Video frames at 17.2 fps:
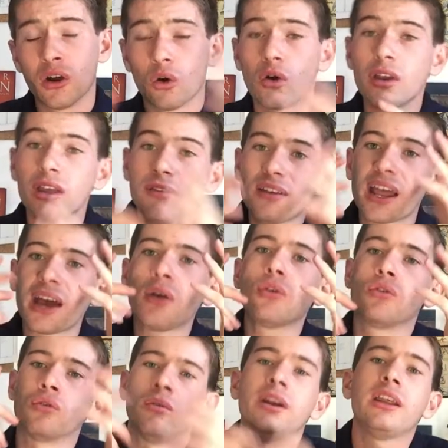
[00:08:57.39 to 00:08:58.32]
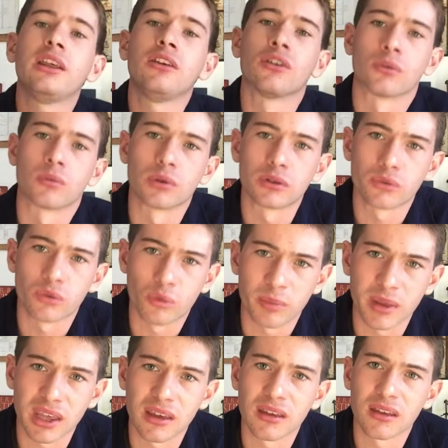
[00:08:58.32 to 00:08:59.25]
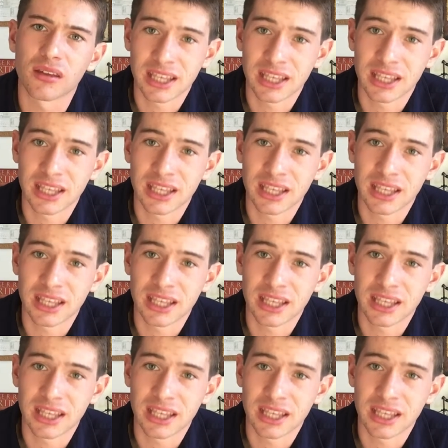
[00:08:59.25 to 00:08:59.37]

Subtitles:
or even how gritty your world will be.